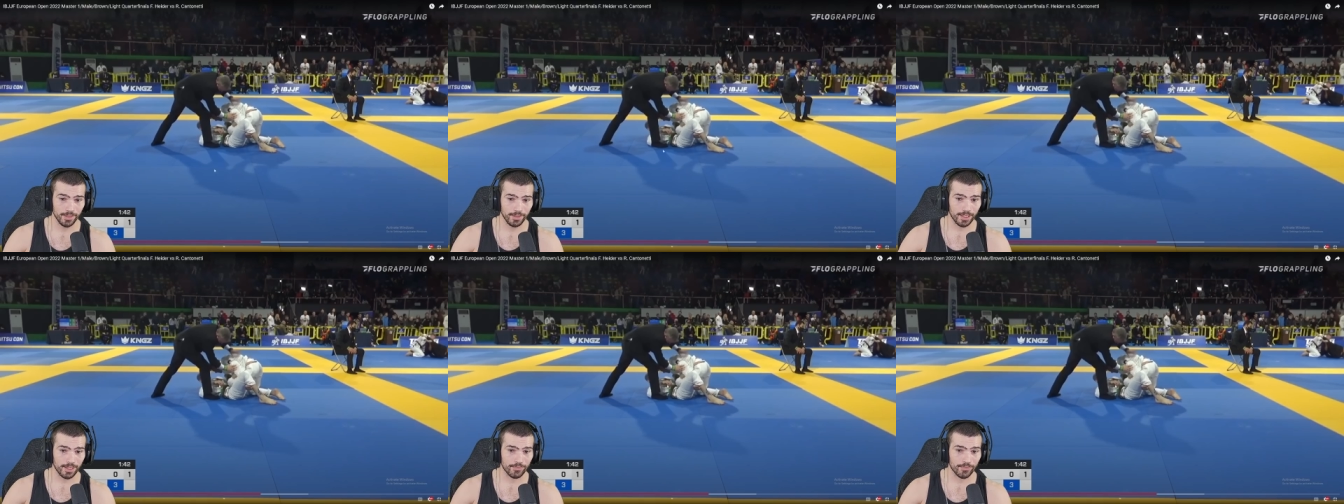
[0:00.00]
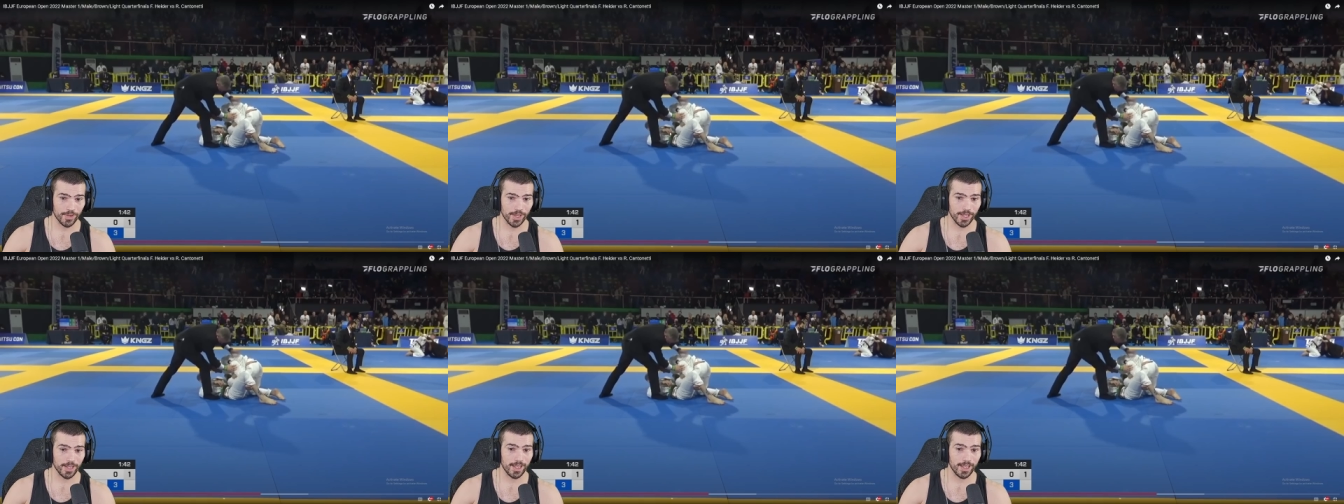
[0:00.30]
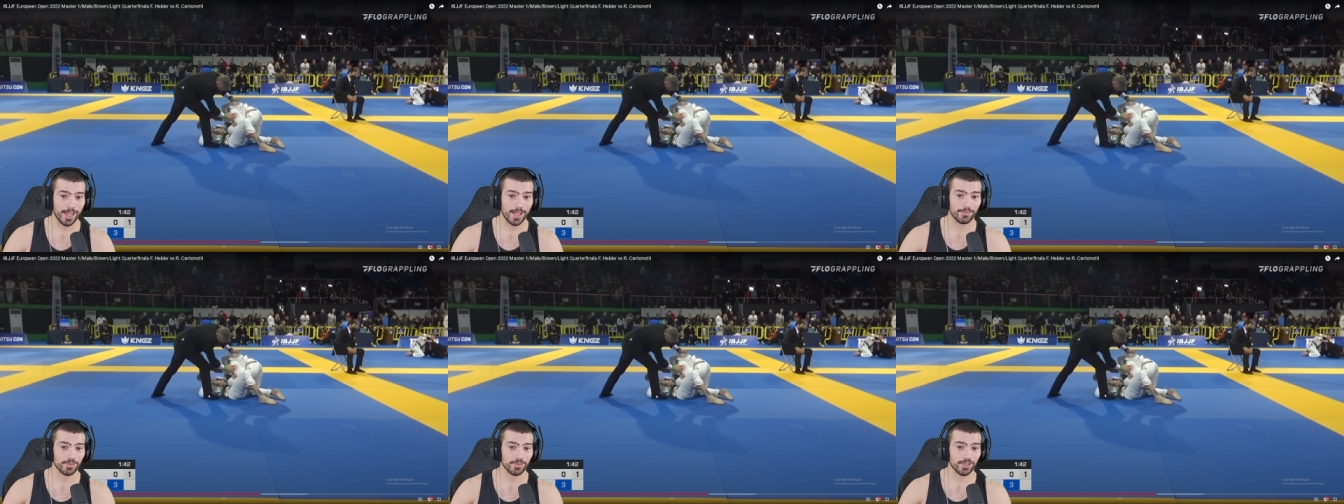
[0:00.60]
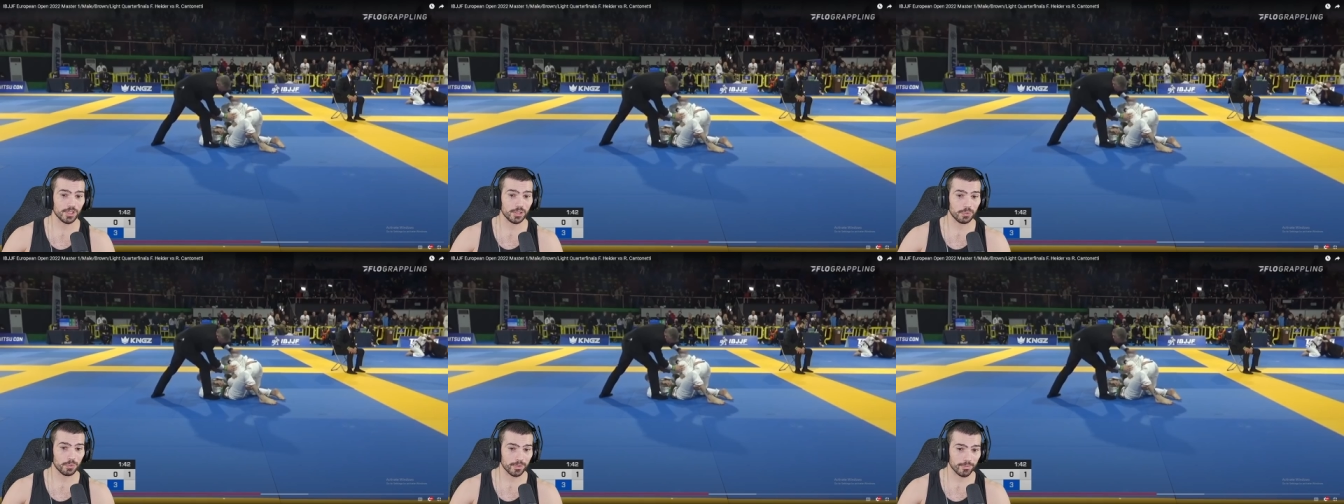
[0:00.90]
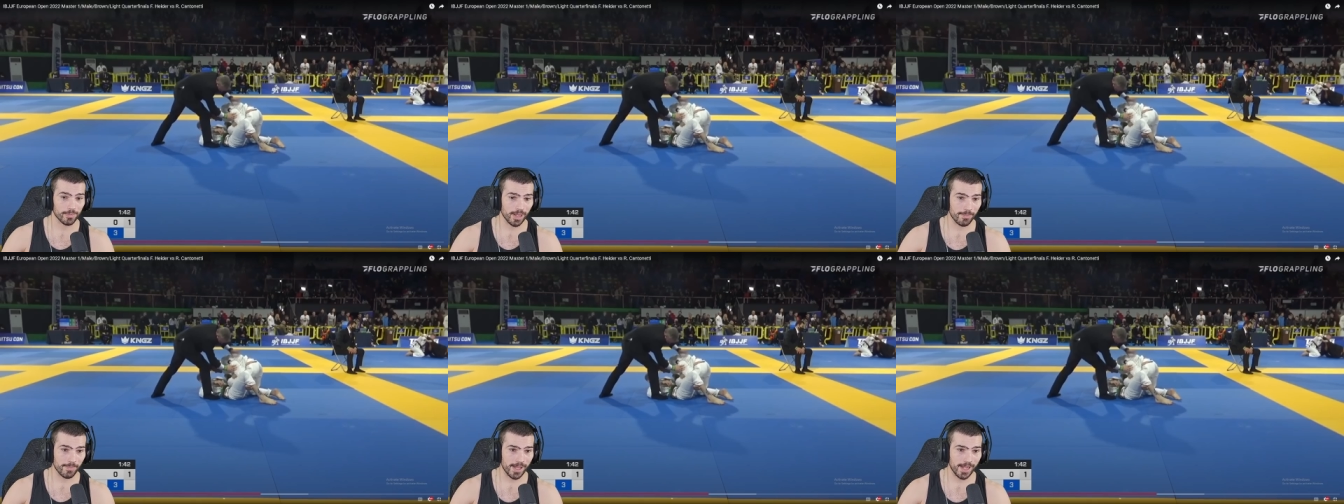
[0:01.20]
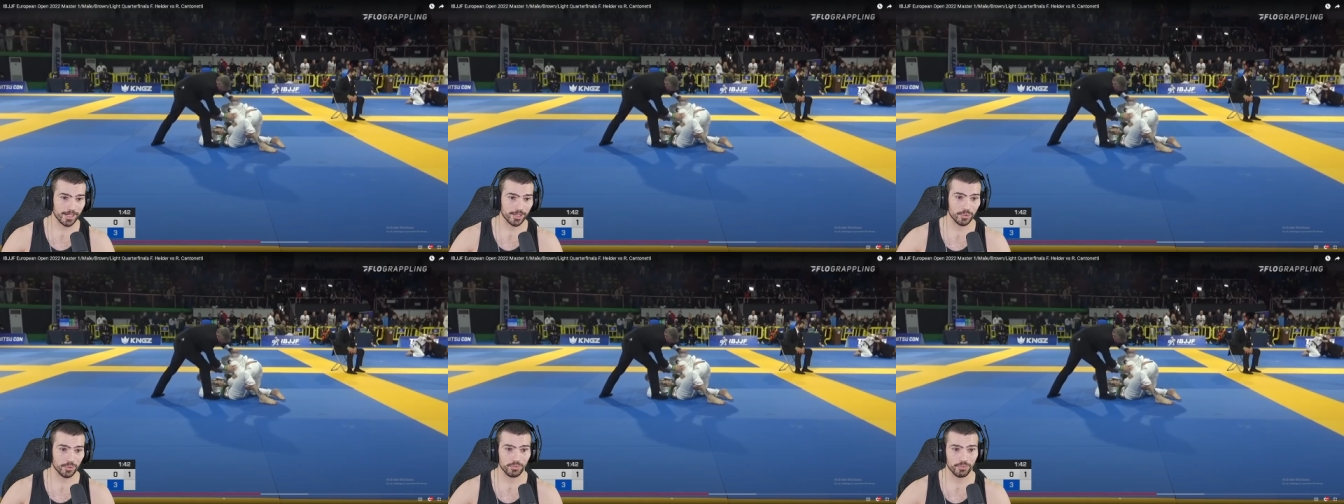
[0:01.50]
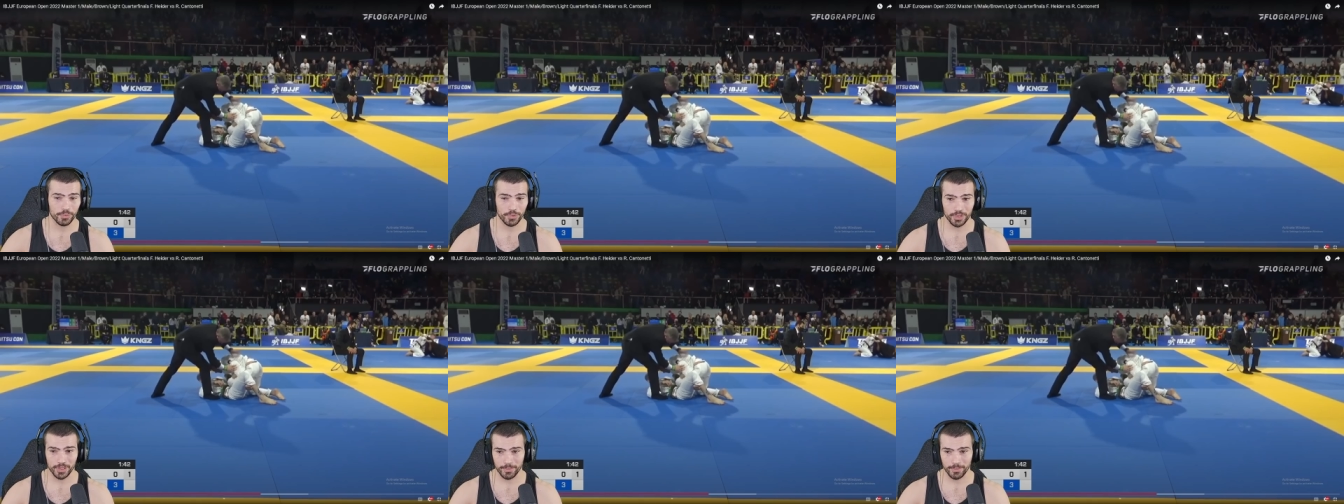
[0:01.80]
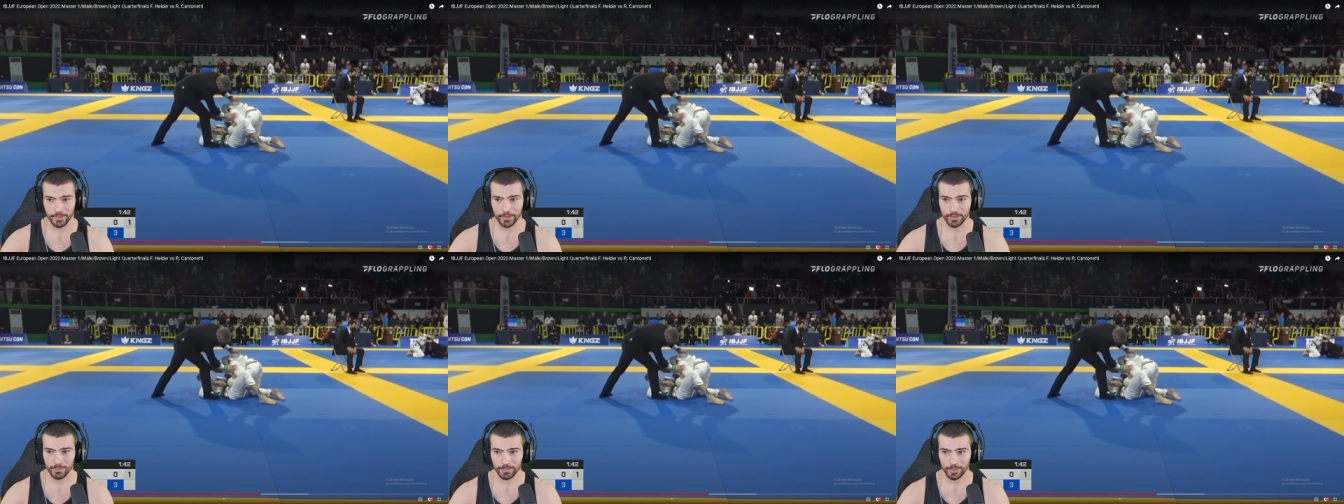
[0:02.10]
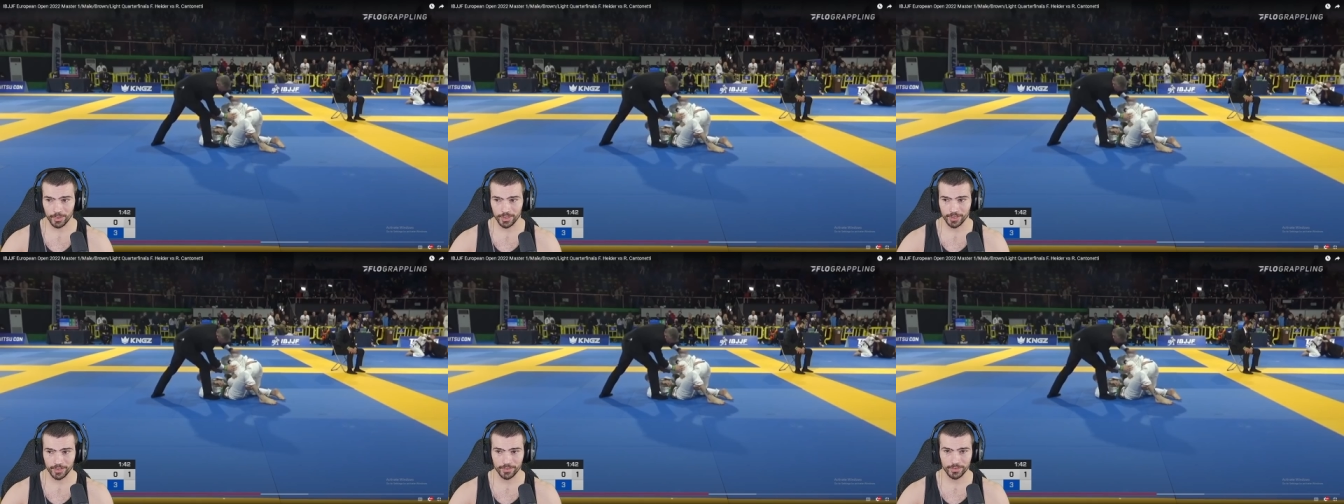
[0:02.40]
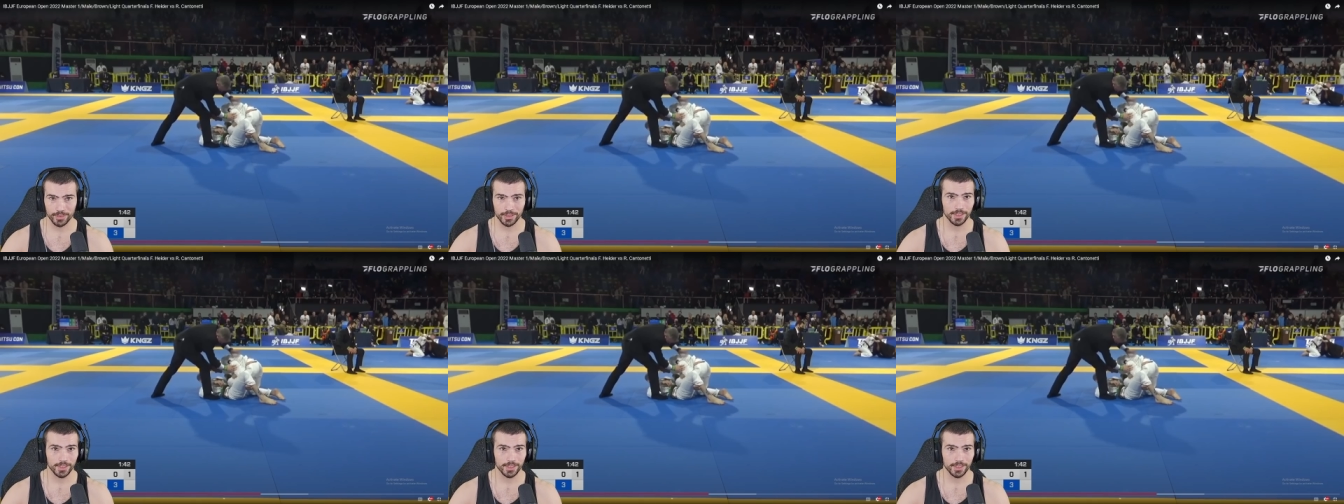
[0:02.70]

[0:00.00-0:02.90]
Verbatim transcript: If I have to go on my back to avoid the Berimbolo,